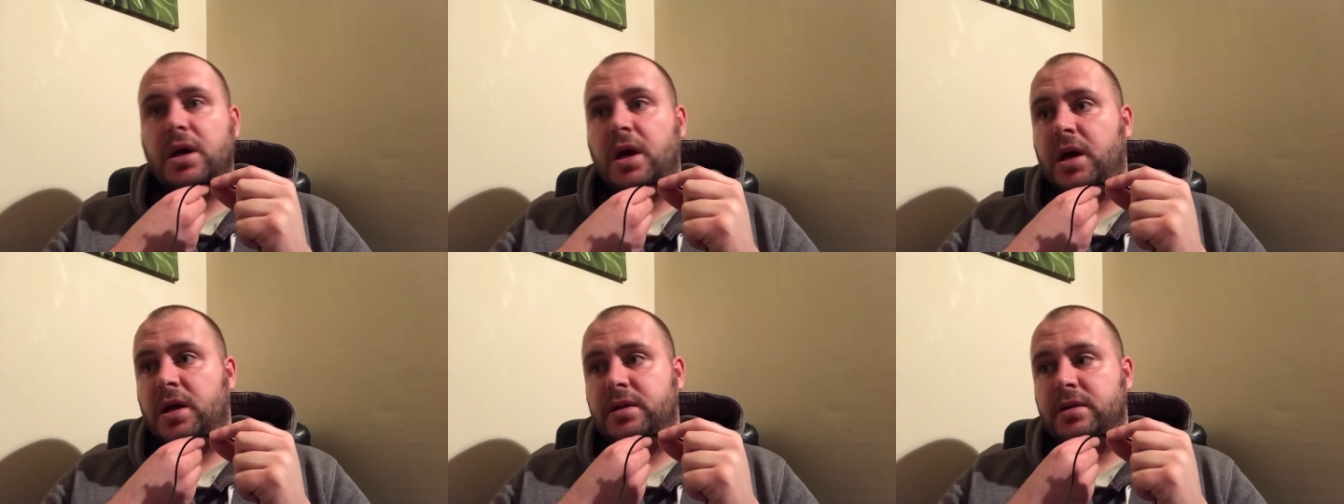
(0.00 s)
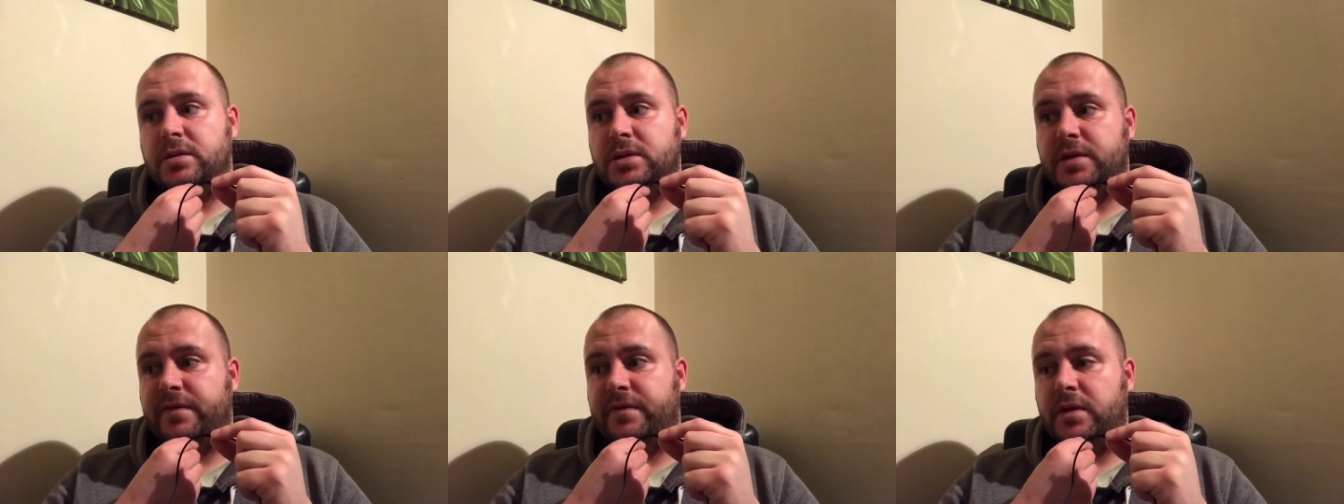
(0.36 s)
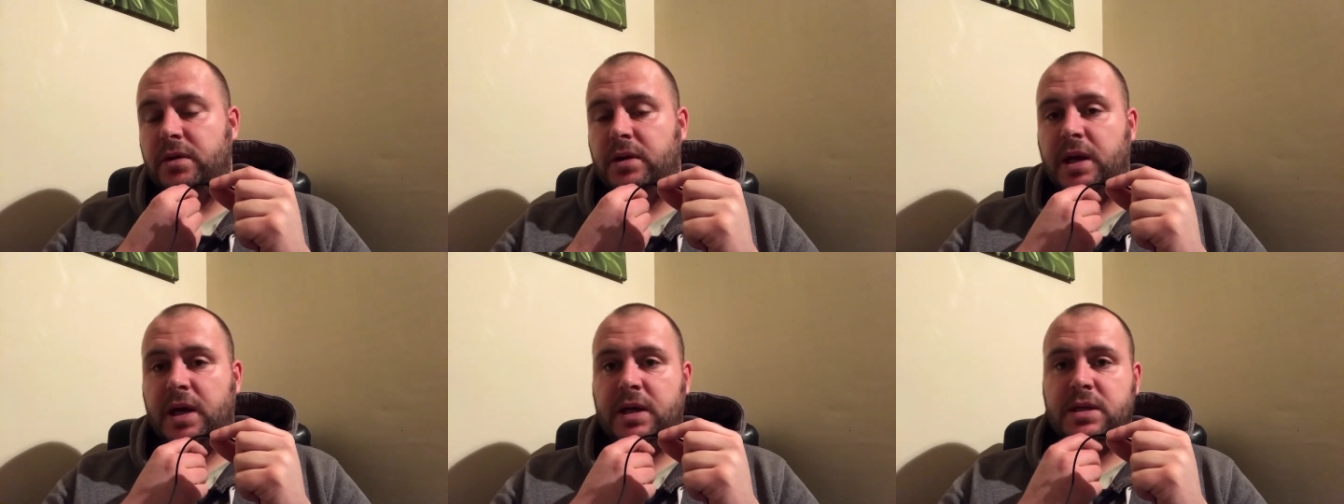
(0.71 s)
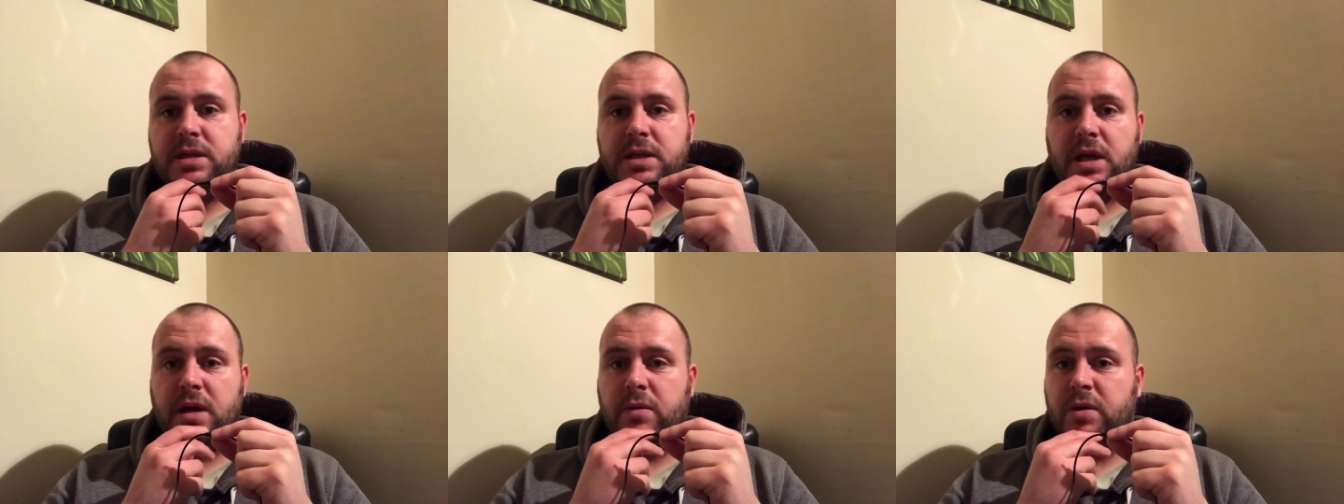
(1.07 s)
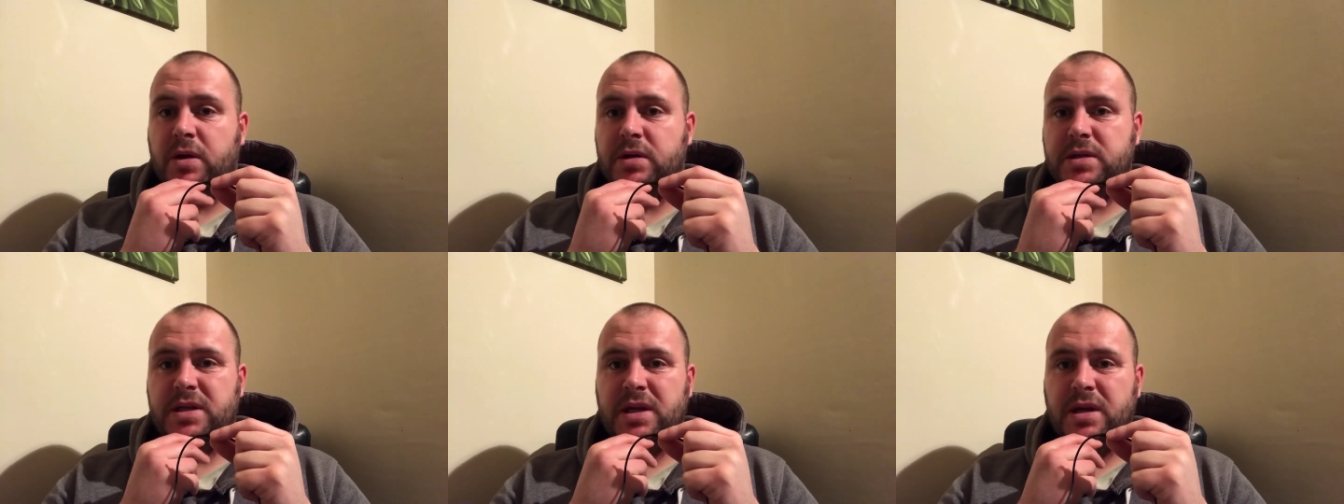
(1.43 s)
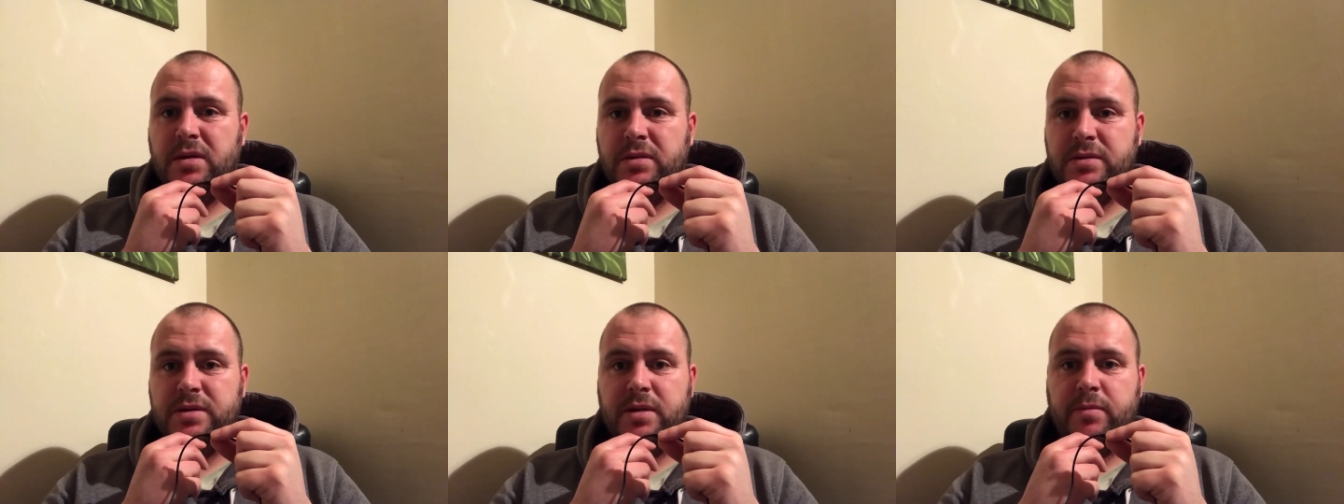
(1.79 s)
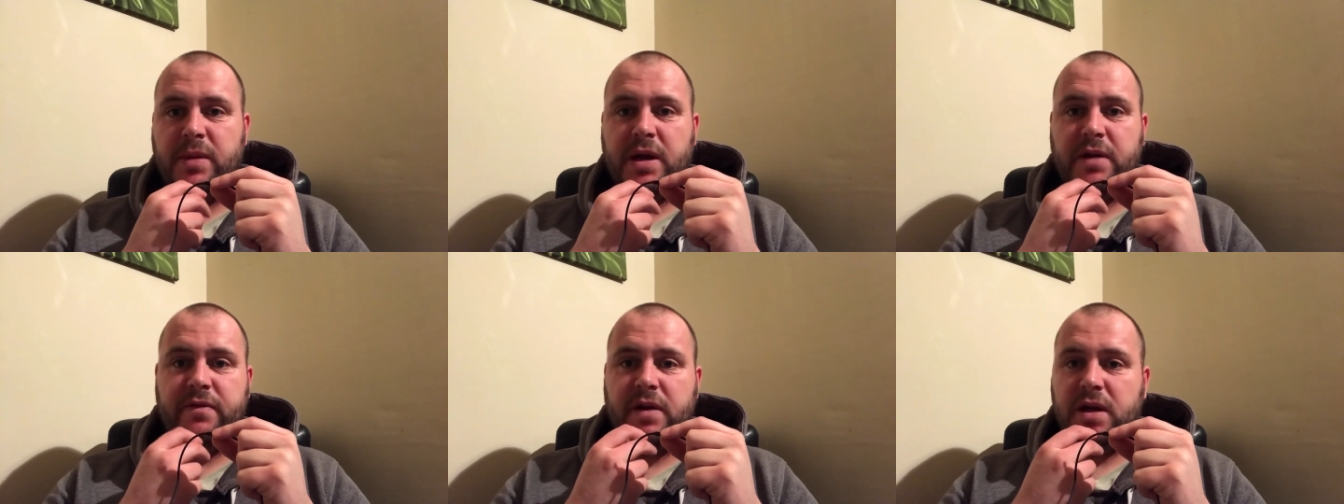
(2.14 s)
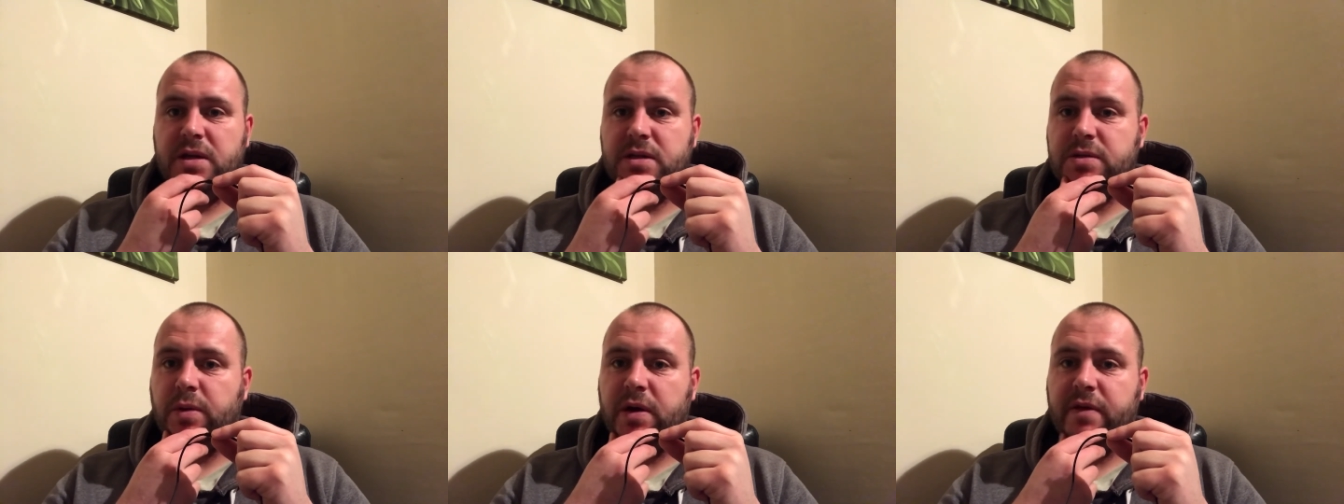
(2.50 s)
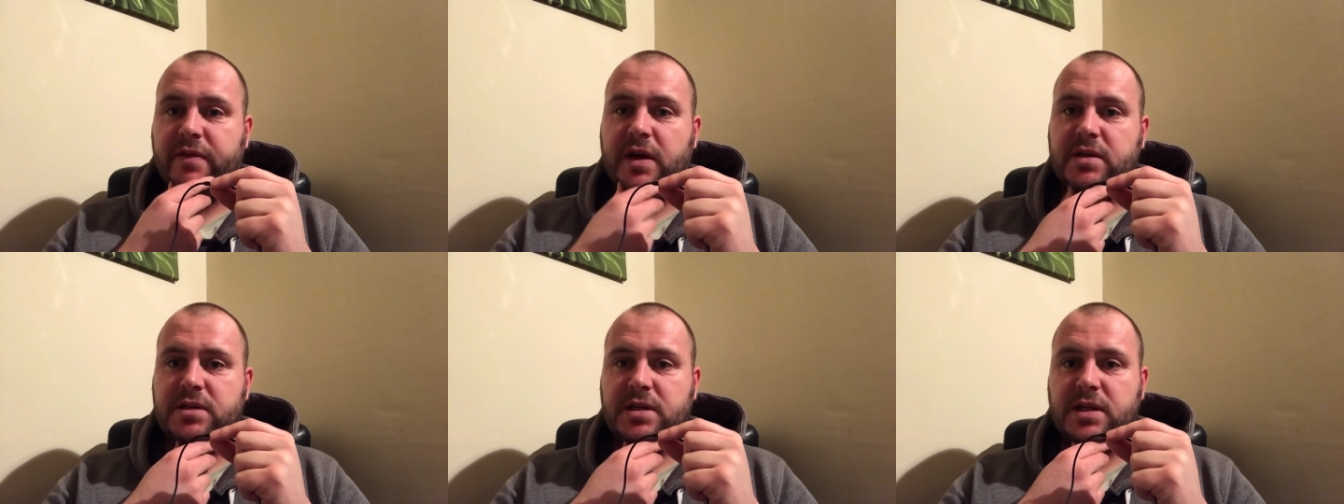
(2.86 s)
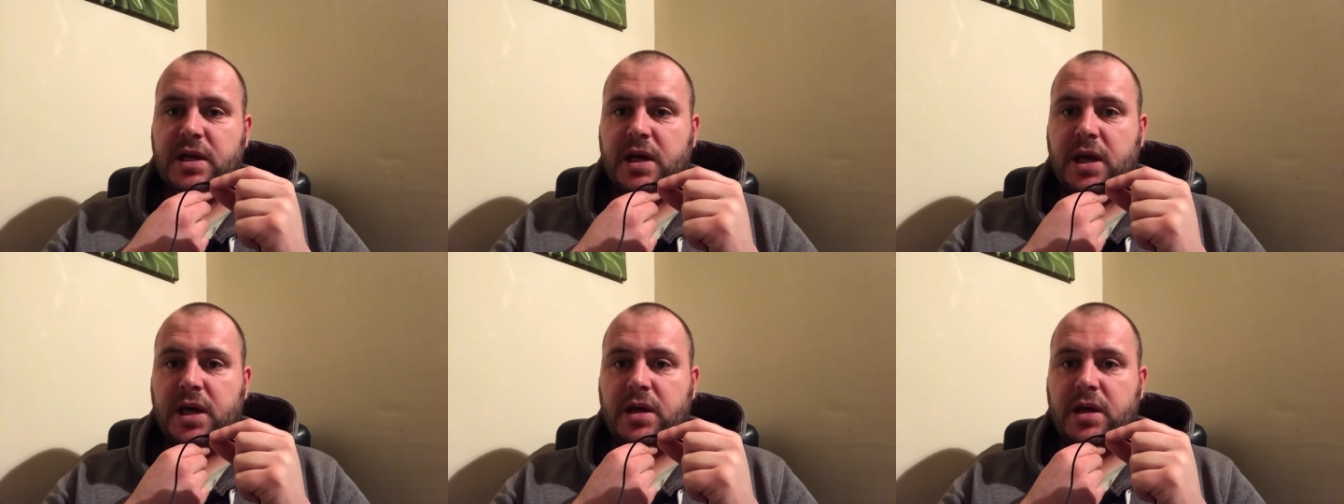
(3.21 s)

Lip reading: there was a few days there where I was in bed for like 12 hours a day,